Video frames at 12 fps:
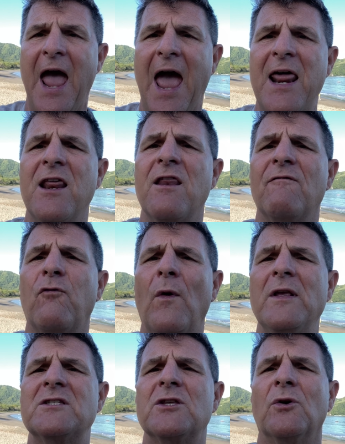and it
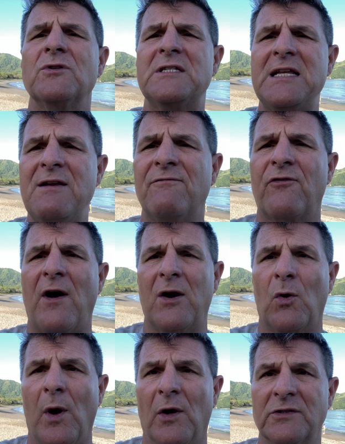avoids those deep fried
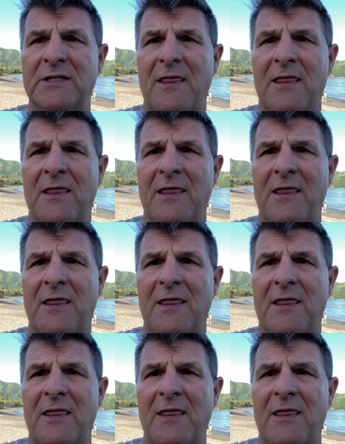oils.